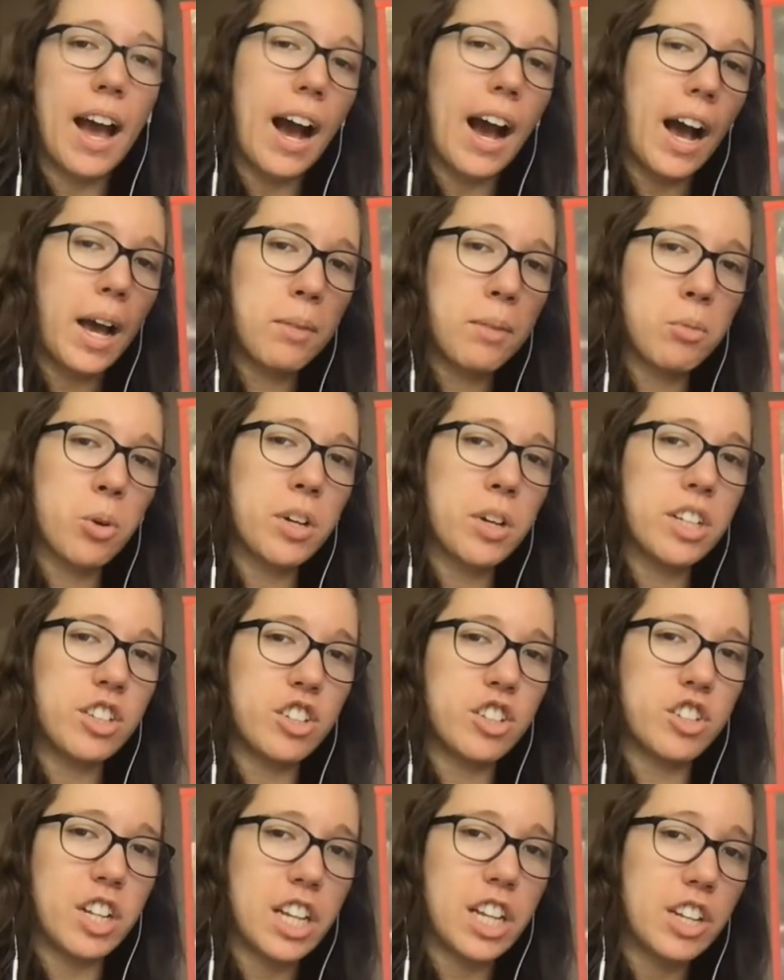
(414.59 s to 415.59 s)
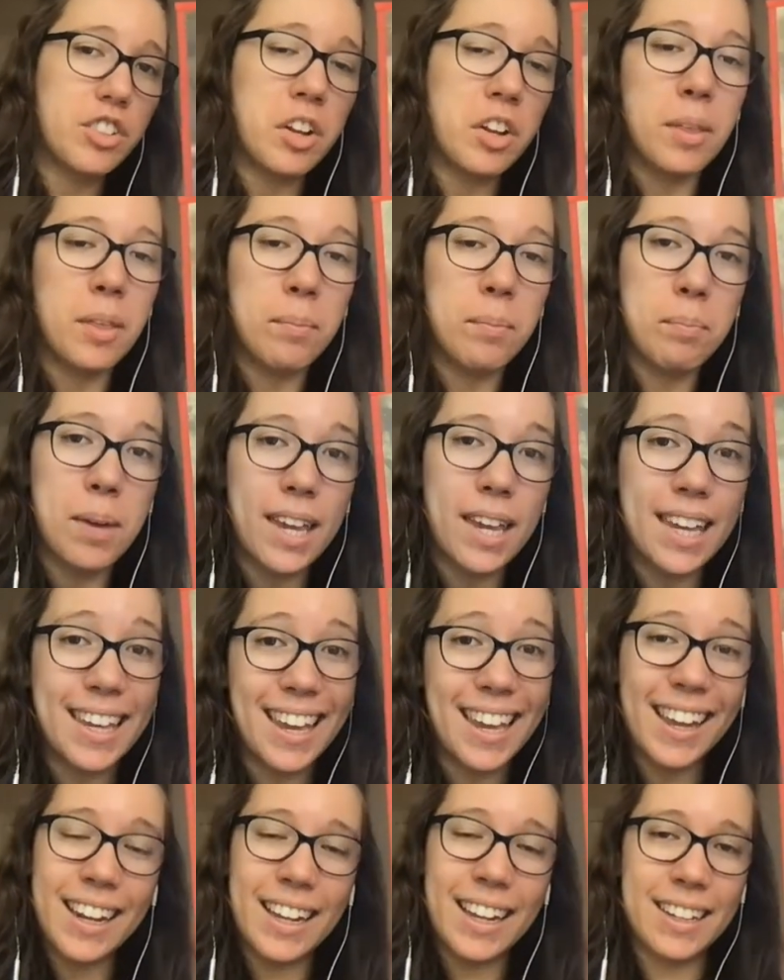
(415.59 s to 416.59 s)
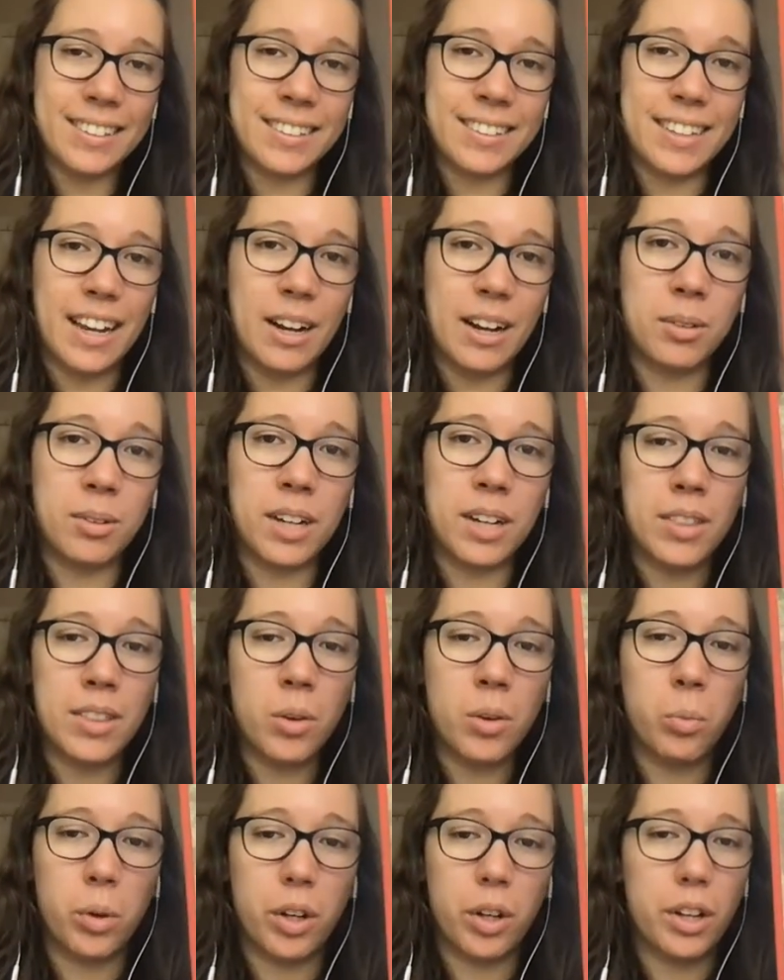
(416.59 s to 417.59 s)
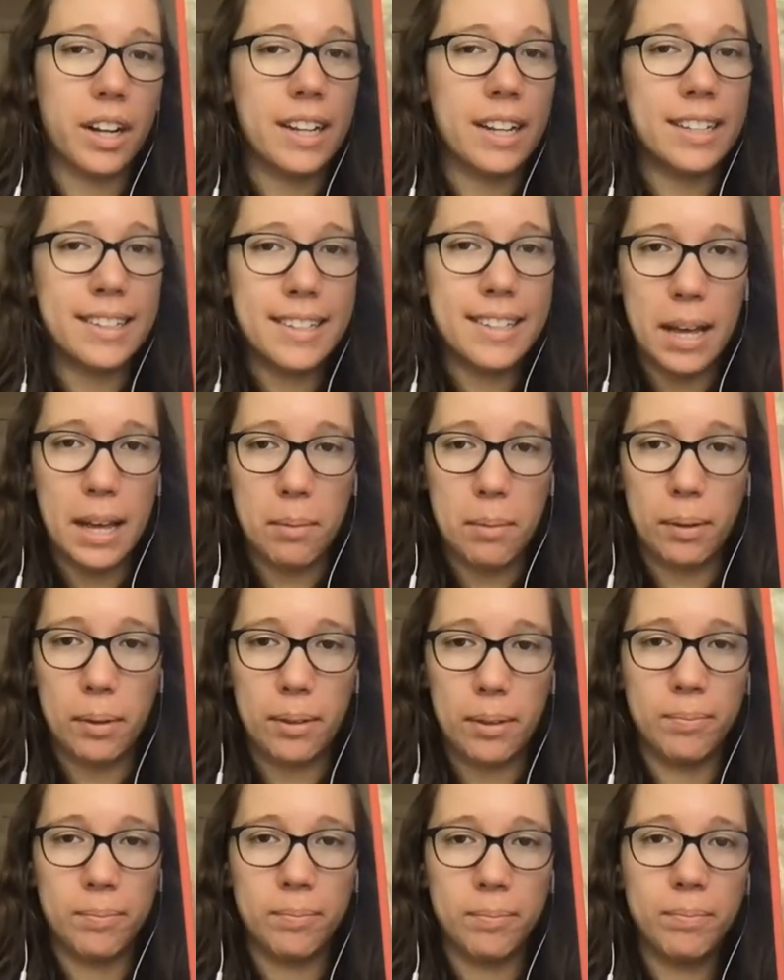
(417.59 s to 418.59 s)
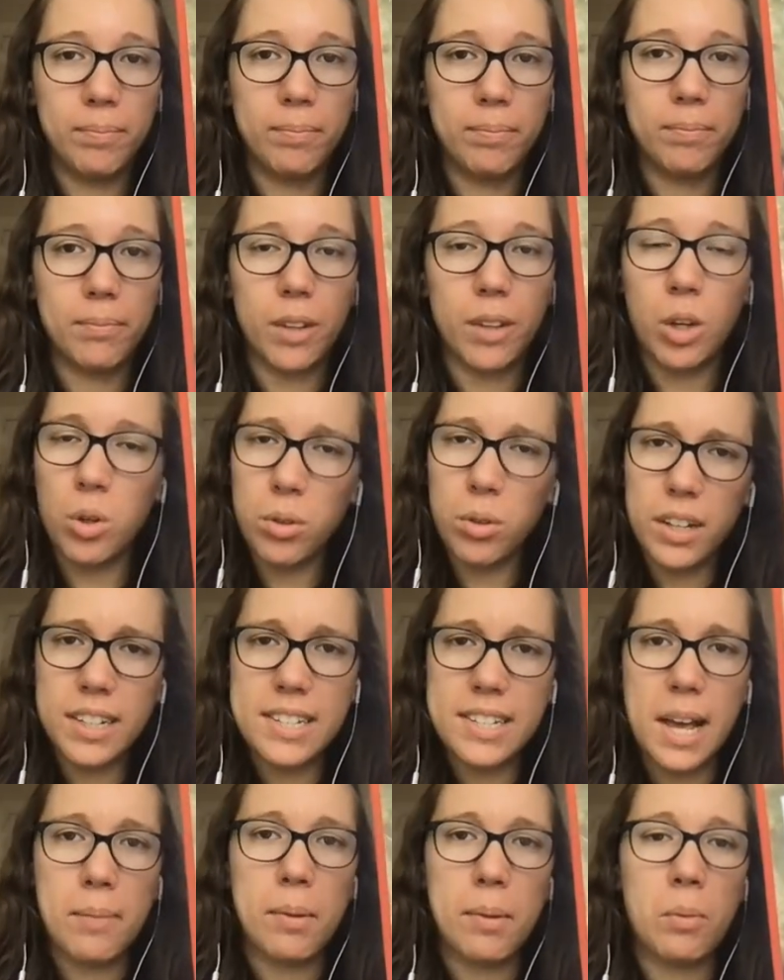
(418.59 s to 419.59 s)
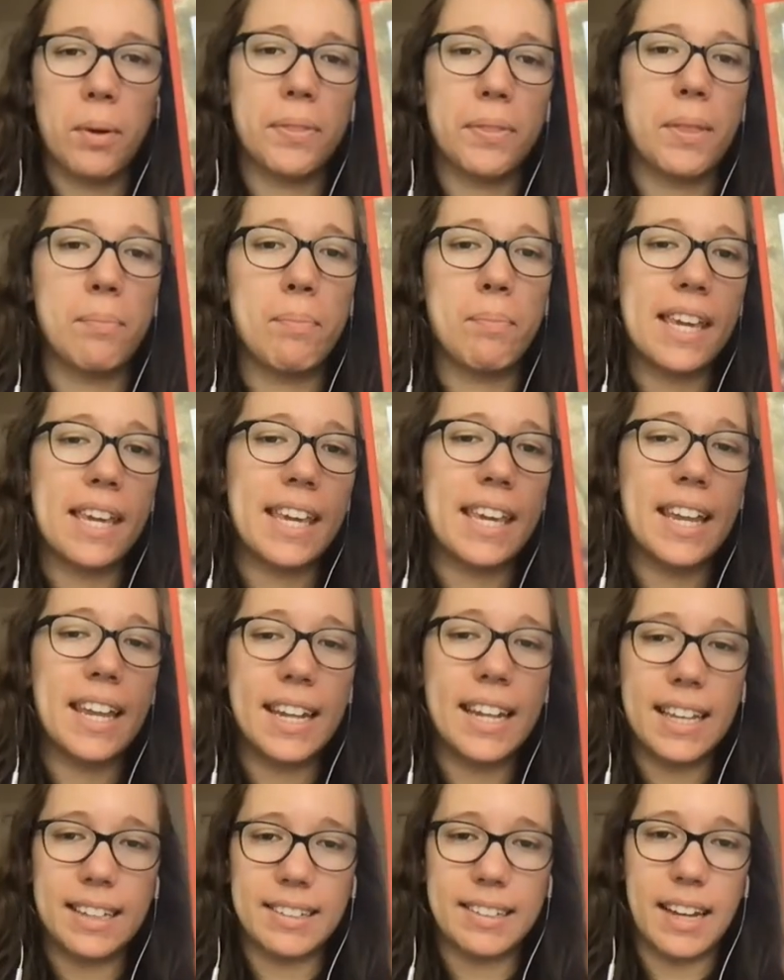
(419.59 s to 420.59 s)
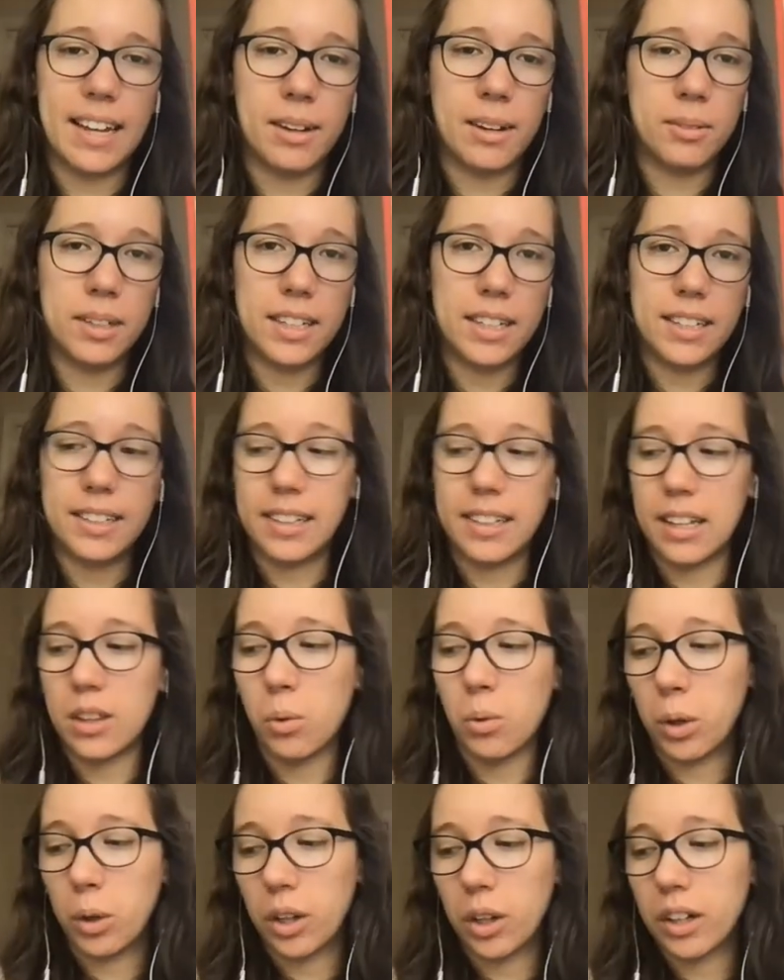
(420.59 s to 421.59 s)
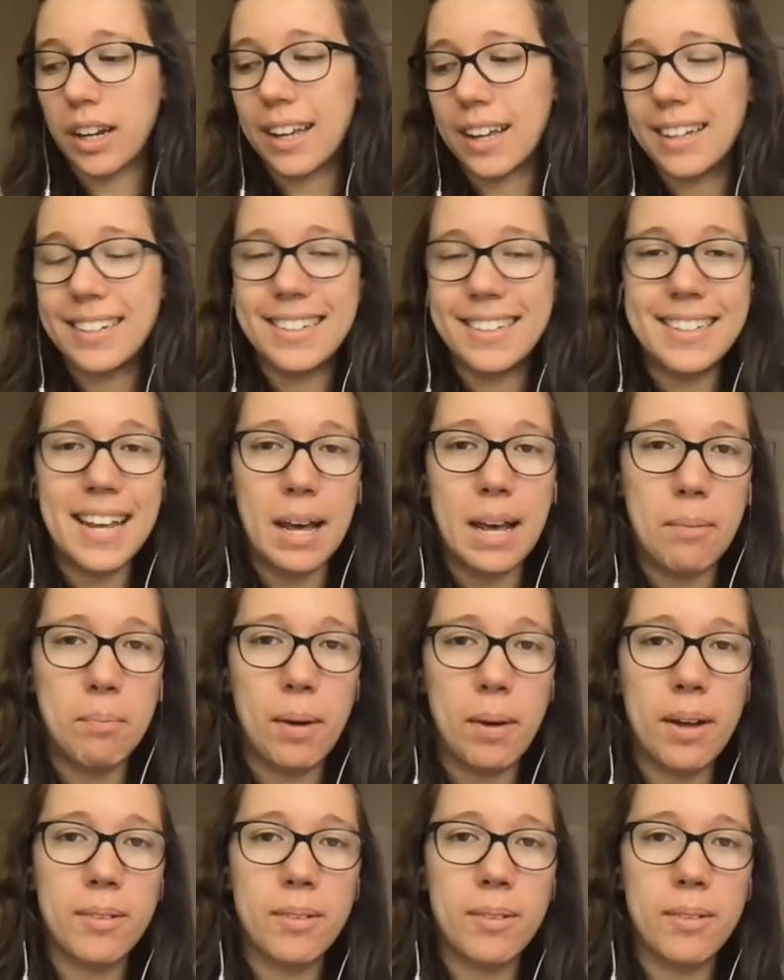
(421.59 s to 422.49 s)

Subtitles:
I'm going to change the beginning sound in the word dip. Who can tell me what the beginning sound is in the word dip?